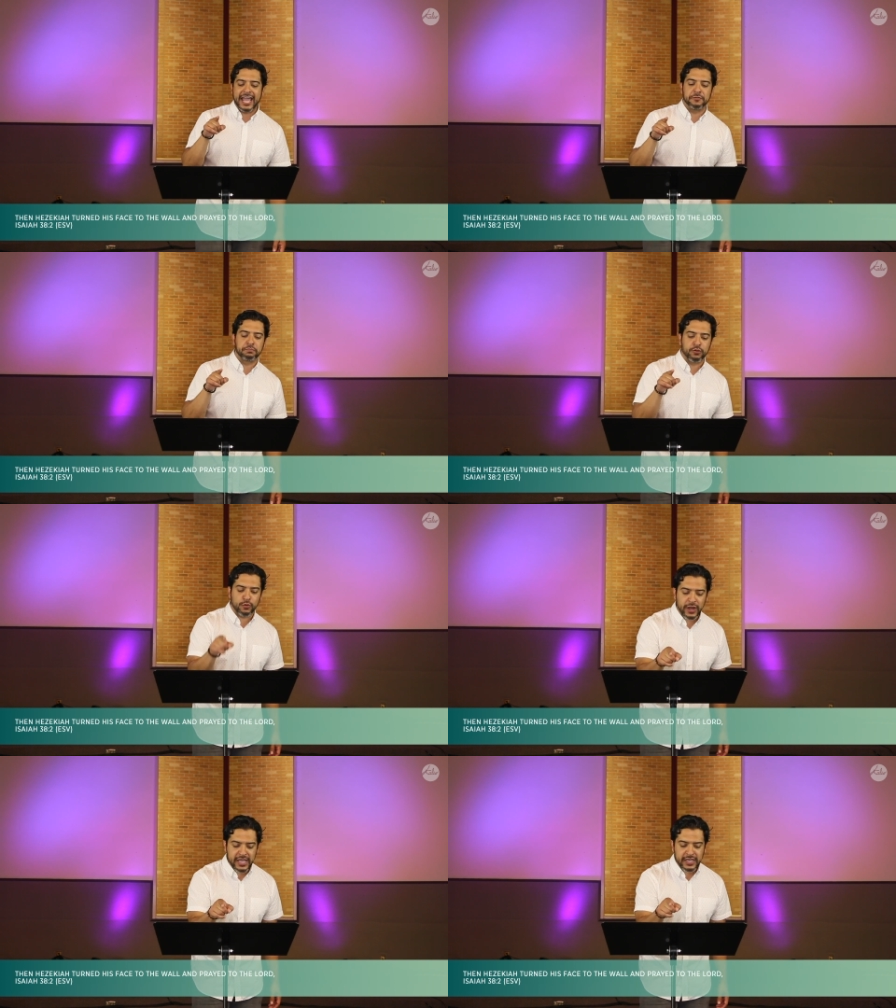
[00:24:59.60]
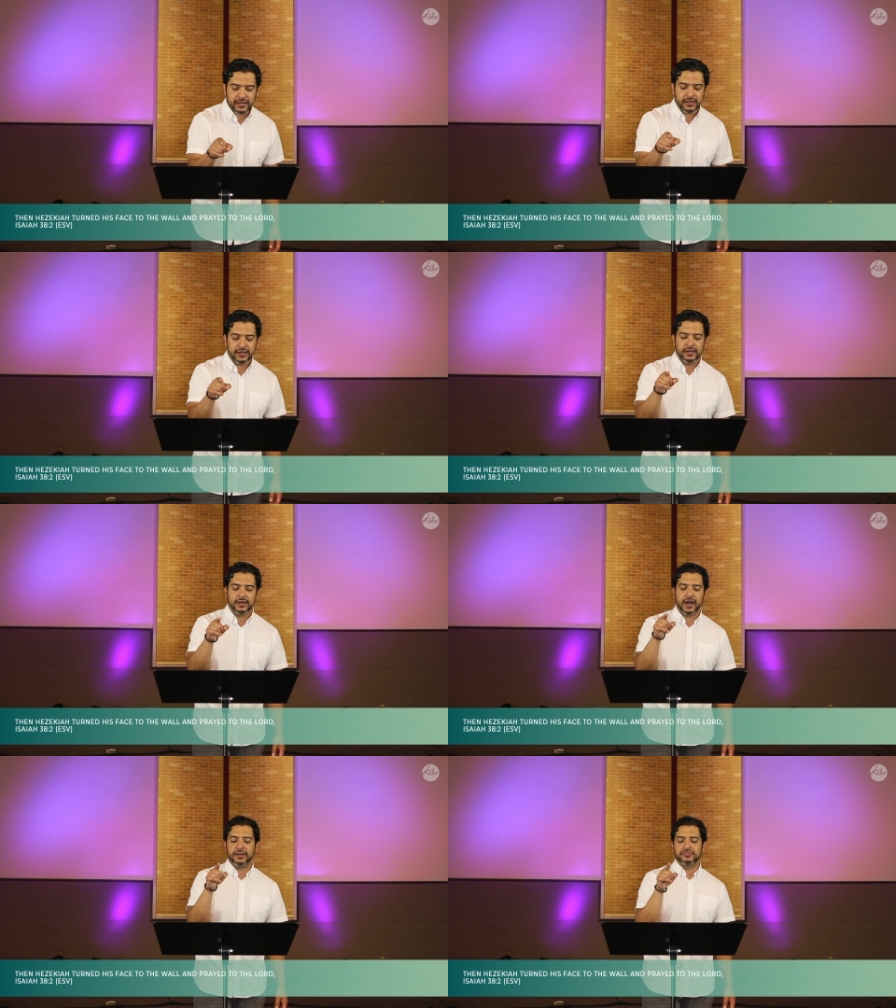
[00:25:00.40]
and prayed
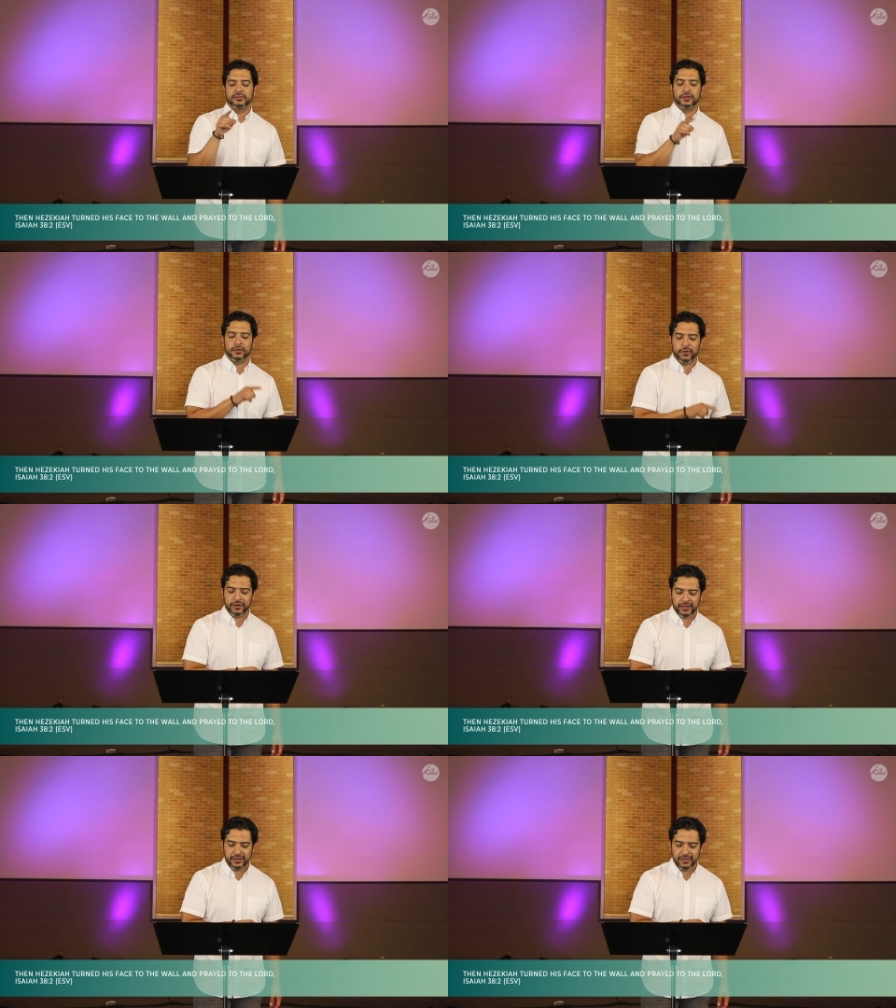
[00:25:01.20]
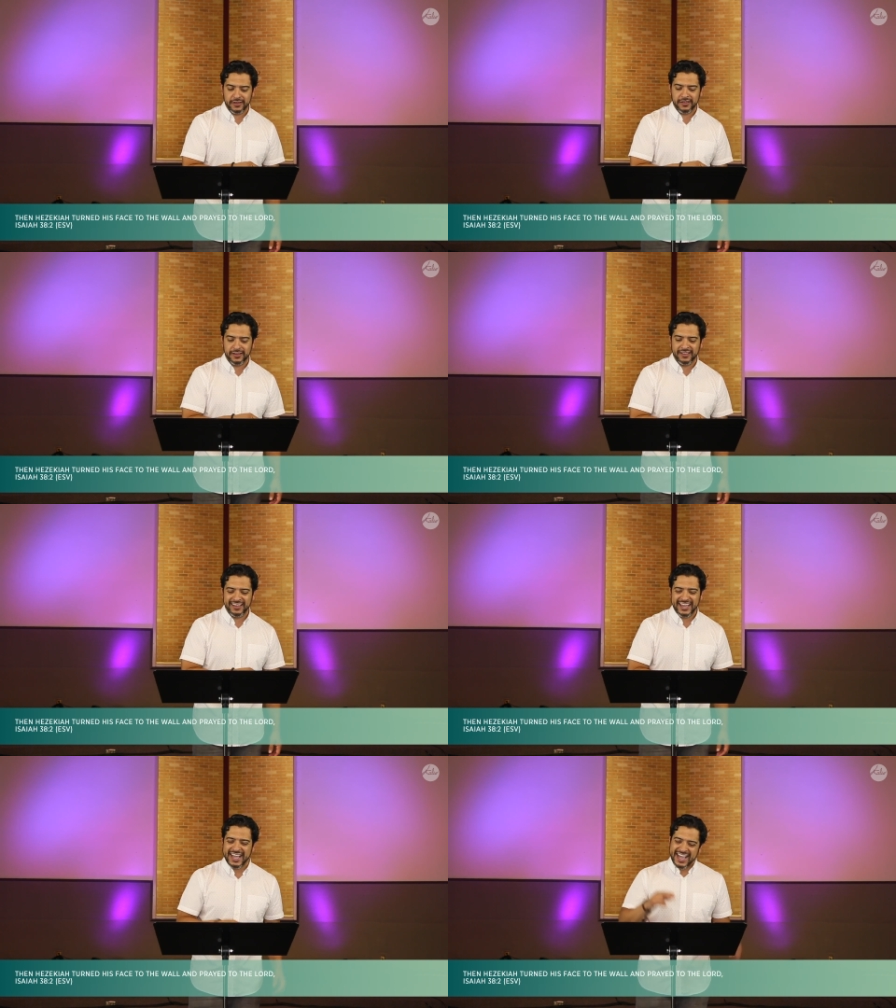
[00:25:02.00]
unto the Lord.
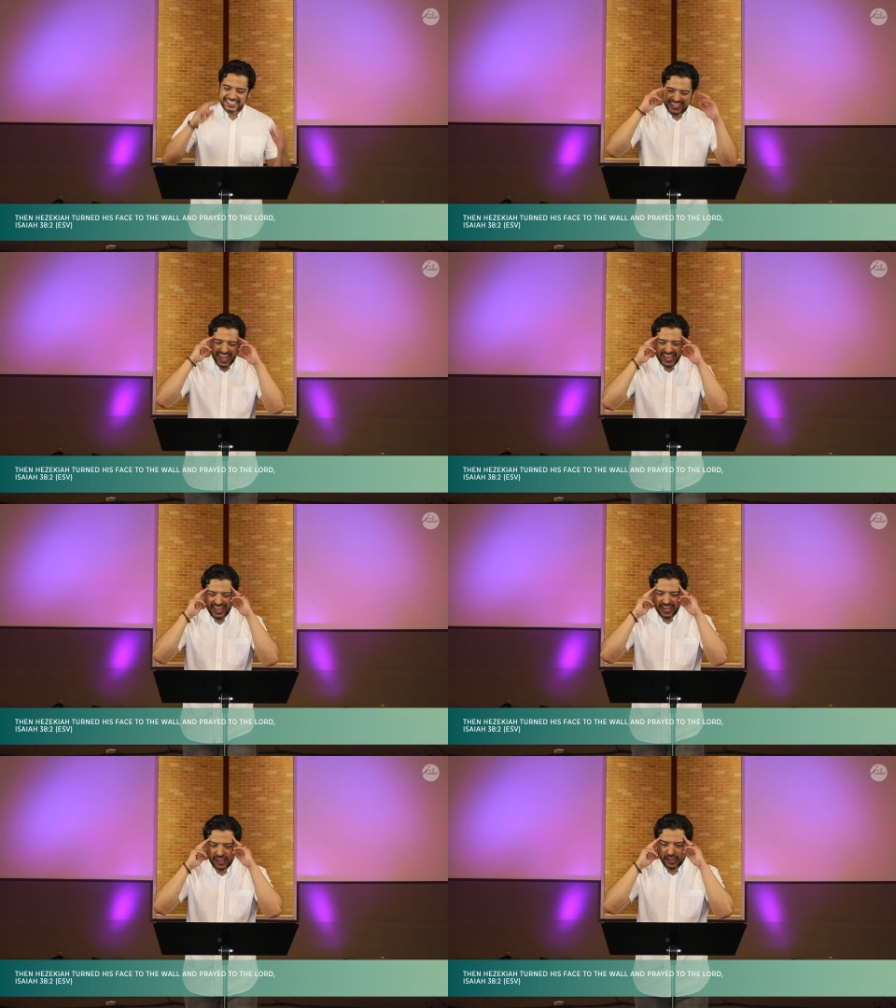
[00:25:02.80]
Hezekiah